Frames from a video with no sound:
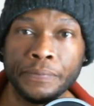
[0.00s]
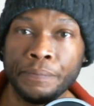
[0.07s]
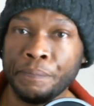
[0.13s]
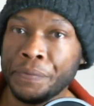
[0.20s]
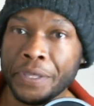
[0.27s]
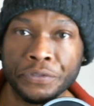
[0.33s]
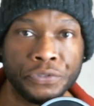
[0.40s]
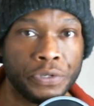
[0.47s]

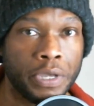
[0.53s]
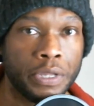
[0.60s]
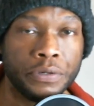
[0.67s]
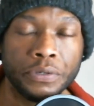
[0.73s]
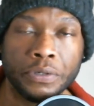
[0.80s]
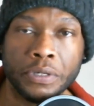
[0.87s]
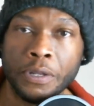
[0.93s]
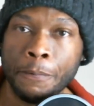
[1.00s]
That's it.
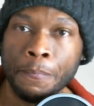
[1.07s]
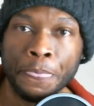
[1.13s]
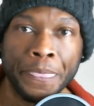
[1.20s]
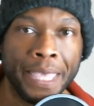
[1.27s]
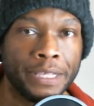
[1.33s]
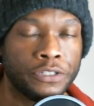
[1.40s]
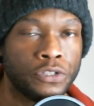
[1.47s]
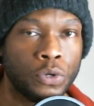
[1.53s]

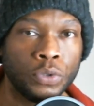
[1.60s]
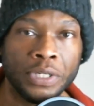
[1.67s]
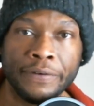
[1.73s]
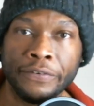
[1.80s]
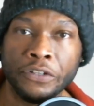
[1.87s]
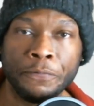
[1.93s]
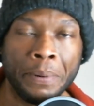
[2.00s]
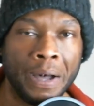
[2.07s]
Has no
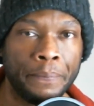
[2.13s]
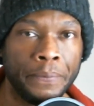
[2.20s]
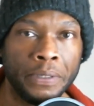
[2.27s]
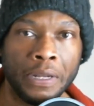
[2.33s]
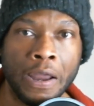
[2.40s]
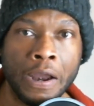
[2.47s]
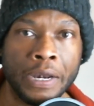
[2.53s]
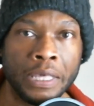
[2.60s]
level of
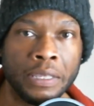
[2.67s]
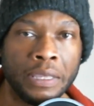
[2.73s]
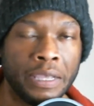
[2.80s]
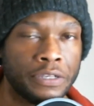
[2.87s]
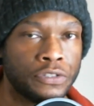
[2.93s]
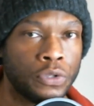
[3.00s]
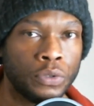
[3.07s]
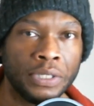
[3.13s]
popularity,
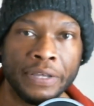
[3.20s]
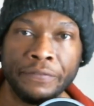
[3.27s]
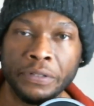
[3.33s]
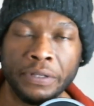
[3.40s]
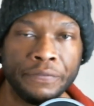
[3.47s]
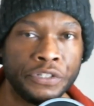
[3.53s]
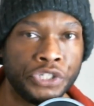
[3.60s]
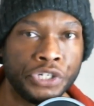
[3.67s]
has no level
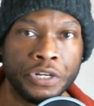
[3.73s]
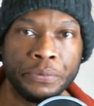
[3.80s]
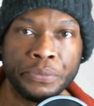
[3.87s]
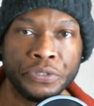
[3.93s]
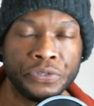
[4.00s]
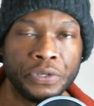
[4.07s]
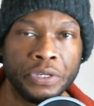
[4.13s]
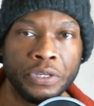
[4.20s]
of
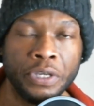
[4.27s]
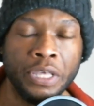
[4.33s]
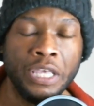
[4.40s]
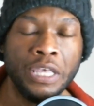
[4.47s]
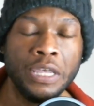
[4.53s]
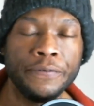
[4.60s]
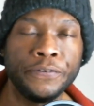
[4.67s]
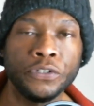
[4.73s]
legitimacy.
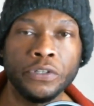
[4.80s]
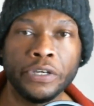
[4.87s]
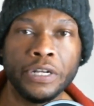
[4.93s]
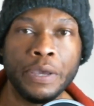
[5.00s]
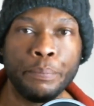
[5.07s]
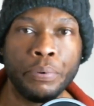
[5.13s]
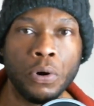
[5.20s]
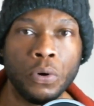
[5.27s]
If you're looking
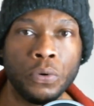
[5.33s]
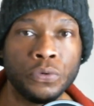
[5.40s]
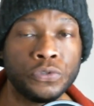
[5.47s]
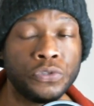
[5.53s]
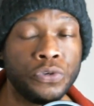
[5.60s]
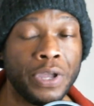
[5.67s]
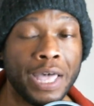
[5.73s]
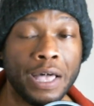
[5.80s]
at
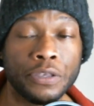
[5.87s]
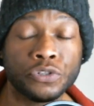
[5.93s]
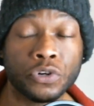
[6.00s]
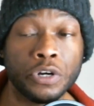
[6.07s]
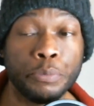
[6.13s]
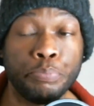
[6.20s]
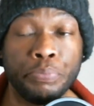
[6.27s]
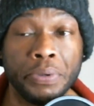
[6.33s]
polls, you guys are
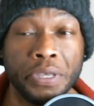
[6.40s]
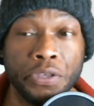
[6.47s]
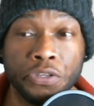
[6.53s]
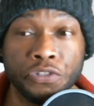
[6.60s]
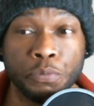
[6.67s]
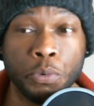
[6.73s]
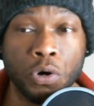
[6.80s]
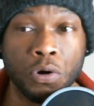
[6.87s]

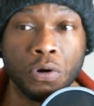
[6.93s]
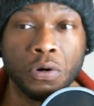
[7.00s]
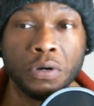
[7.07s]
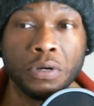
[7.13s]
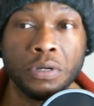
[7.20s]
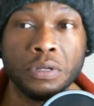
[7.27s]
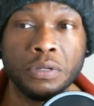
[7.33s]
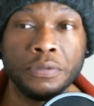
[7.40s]
abysmal.
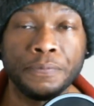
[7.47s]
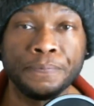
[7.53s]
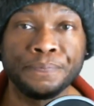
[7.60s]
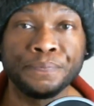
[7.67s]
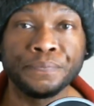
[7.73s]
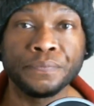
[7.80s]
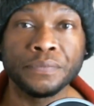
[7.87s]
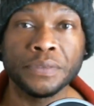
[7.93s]

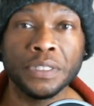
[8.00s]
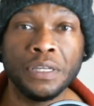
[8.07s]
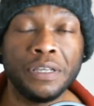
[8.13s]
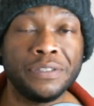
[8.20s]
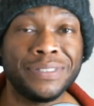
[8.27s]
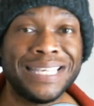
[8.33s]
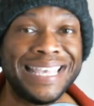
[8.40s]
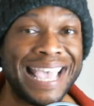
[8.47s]

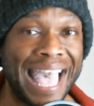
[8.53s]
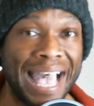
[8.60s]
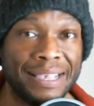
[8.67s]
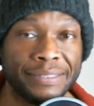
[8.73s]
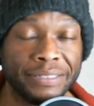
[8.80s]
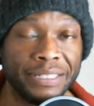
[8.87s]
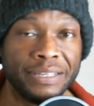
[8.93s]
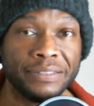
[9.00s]
As
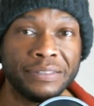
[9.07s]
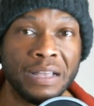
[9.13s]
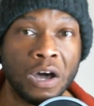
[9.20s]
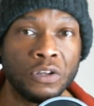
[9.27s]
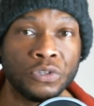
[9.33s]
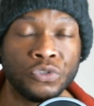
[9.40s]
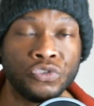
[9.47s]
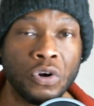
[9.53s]
ghastly as
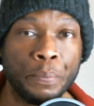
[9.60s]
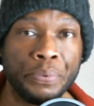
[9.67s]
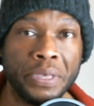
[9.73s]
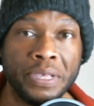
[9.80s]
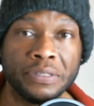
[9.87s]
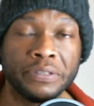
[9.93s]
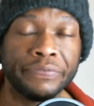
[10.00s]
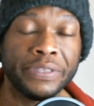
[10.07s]
Donald Trump
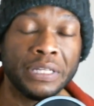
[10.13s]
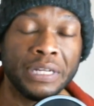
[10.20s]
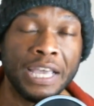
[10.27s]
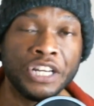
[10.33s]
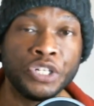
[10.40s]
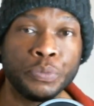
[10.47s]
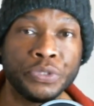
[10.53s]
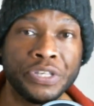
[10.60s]
is, if the
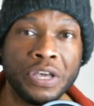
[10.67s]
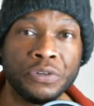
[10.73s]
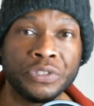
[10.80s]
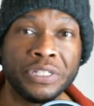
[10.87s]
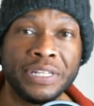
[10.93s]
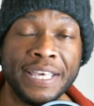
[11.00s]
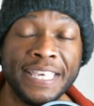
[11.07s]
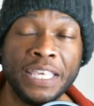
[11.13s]
election was held
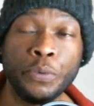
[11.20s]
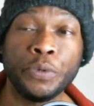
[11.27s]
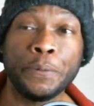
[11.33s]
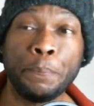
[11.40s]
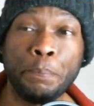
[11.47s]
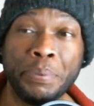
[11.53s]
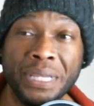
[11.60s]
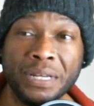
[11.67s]
today, he
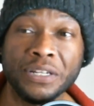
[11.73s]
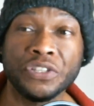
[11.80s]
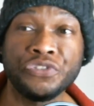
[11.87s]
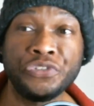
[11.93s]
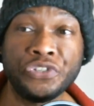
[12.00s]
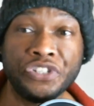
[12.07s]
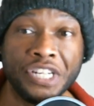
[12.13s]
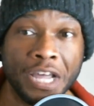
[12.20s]
would beat the
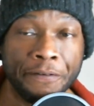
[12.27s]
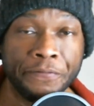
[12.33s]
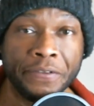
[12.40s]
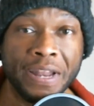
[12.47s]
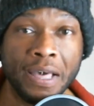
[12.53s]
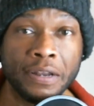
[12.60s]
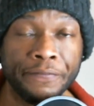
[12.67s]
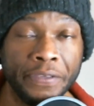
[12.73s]
stuffing
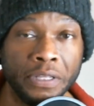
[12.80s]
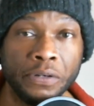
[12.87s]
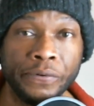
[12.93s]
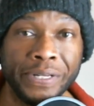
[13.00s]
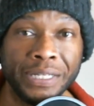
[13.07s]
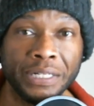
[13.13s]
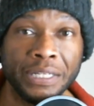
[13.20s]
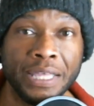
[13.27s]
out of
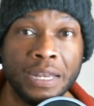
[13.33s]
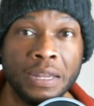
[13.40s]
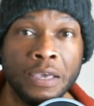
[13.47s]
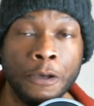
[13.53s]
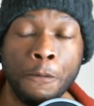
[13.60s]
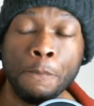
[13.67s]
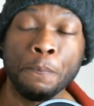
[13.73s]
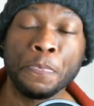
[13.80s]
Hillary Clinton
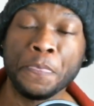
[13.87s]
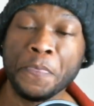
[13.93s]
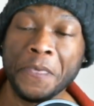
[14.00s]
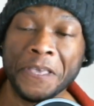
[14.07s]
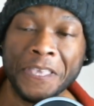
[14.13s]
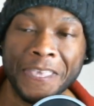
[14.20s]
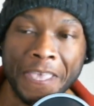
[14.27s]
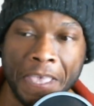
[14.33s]

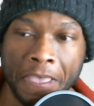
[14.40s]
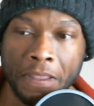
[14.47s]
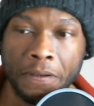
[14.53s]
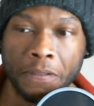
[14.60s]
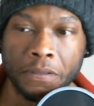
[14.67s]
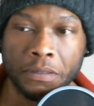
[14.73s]
again.